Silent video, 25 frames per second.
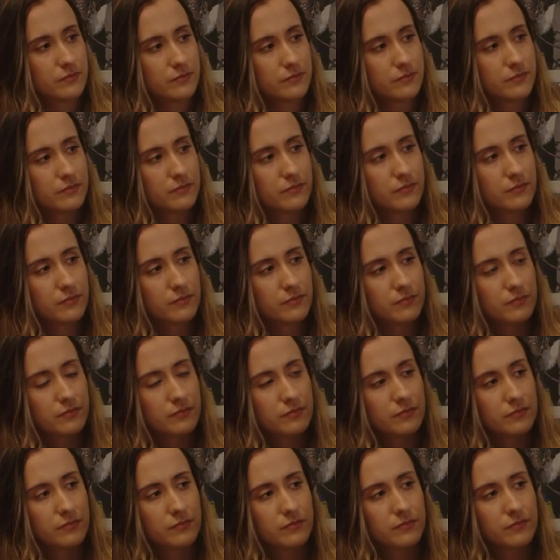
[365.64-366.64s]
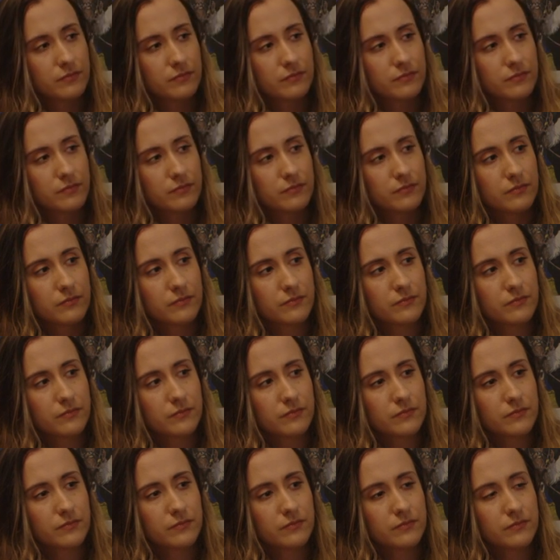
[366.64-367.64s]

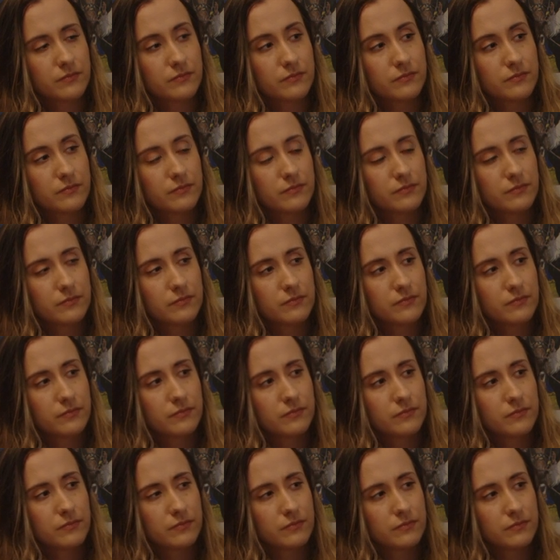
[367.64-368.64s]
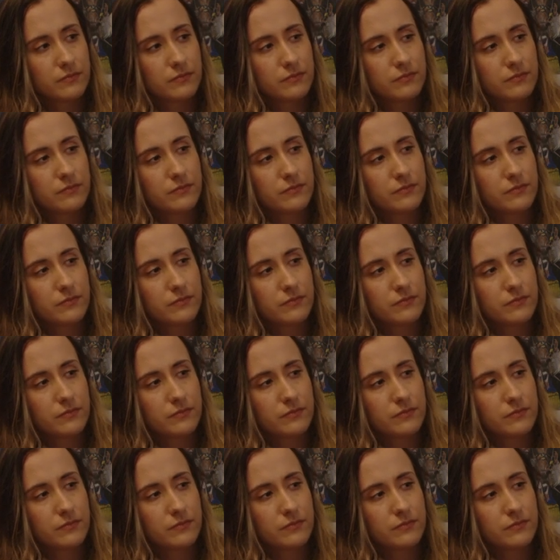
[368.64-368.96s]
The person shown says nothing.